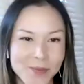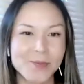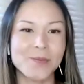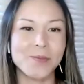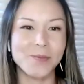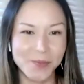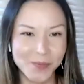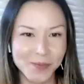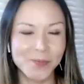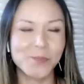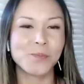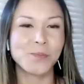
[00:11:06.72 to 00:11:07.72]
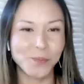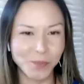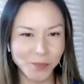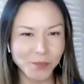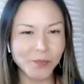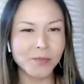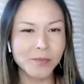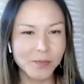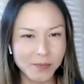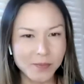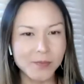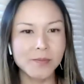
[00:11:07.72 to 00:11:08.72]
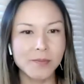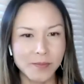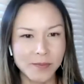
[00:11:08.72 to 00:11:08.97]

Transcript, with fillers: and going like twice a month in